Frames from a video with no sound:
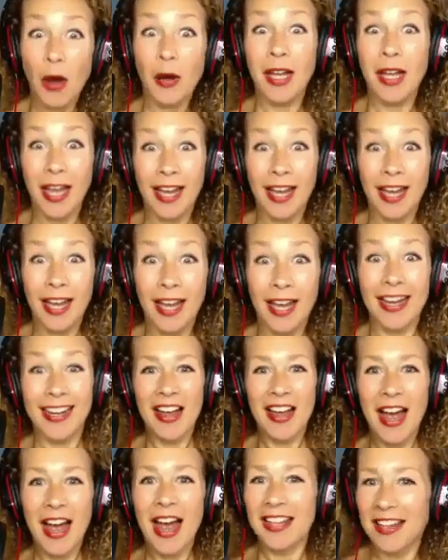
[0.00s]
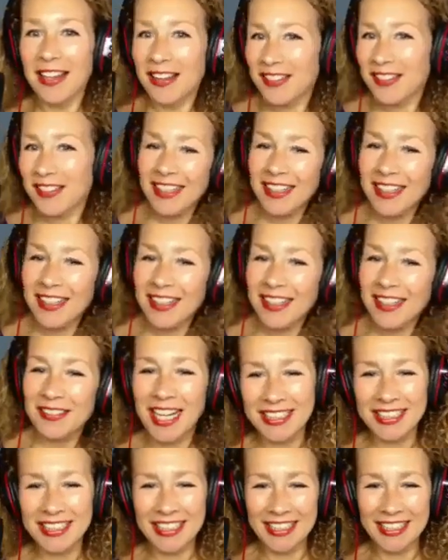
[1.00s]
Okay, I love it.
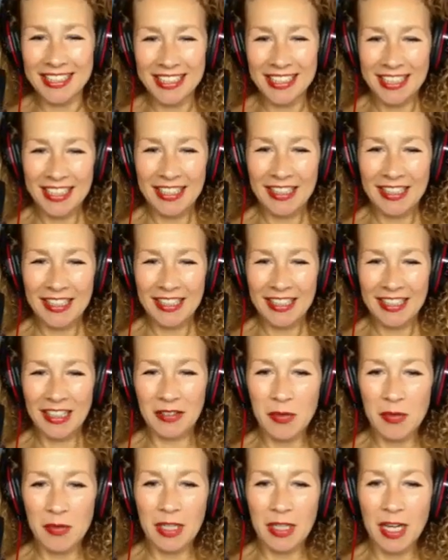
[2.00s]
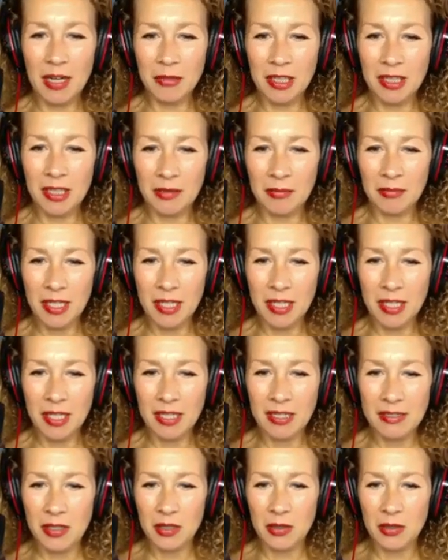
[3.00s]
Okay, good. All right, well, I'm going to
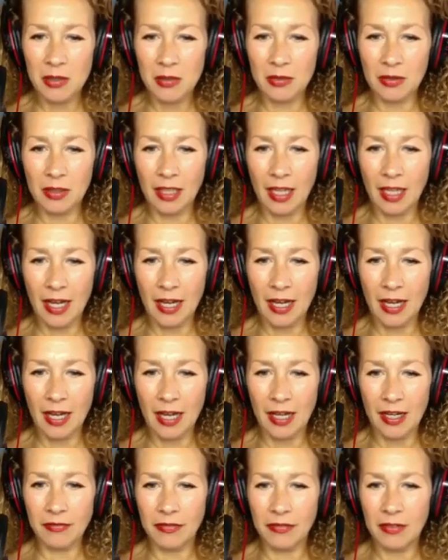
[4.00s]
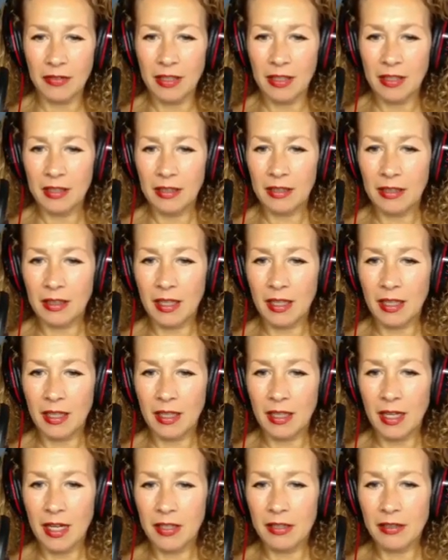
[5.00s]
make us go live
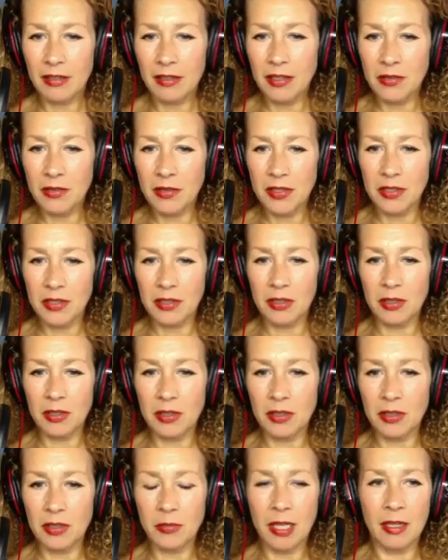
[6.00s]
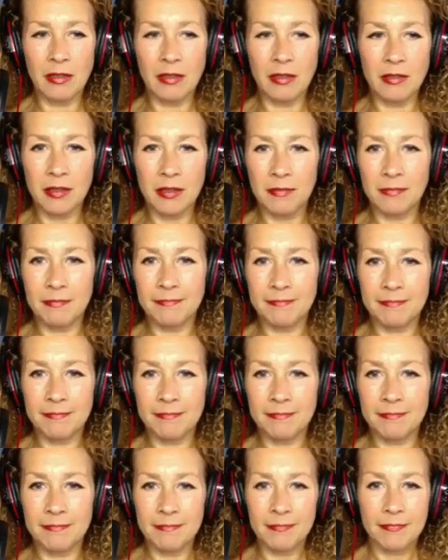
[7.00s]
on YouTube, and
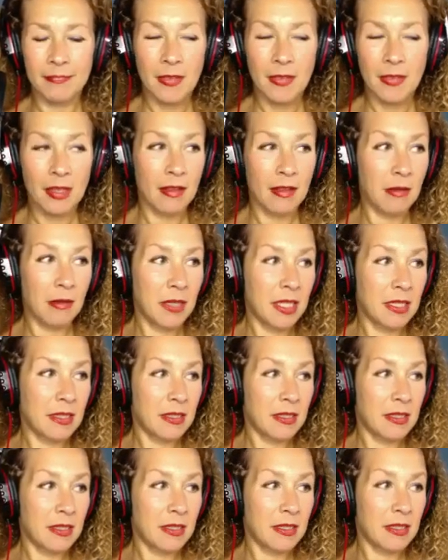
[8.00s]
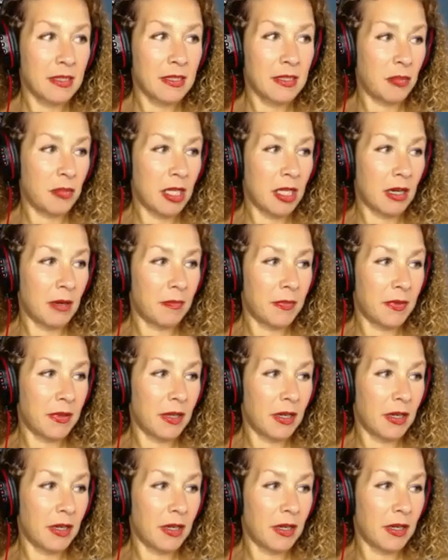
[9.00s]
that means it's going to be
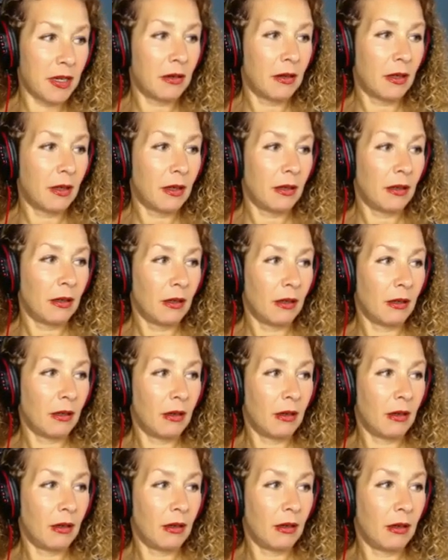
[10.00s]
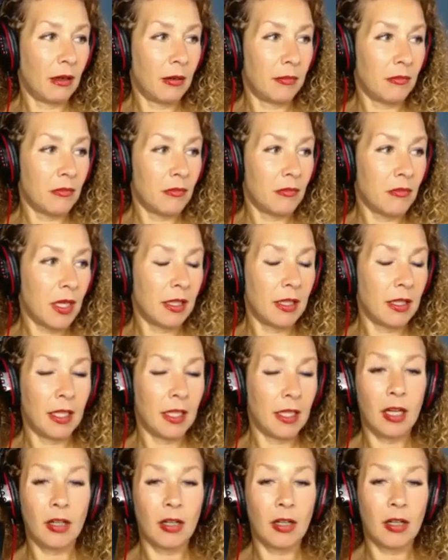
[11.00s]
up there. And
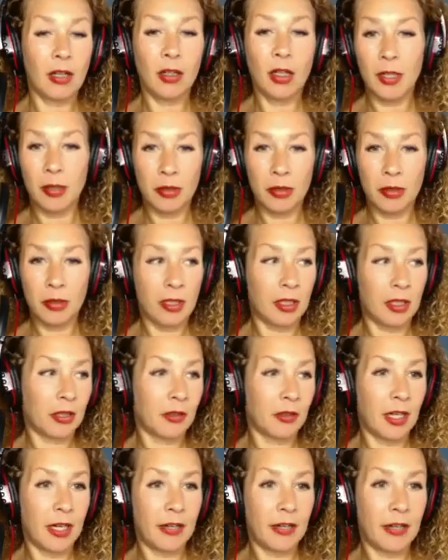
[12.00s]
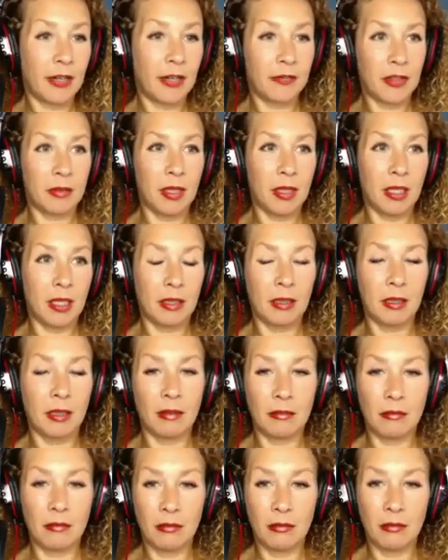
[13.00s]
then I'll go in and put in a graphic and make
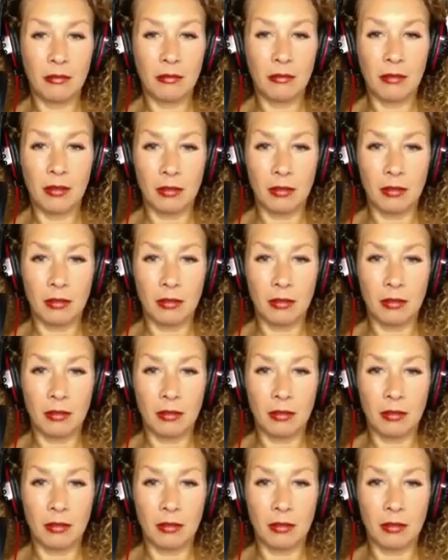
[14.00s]
it, you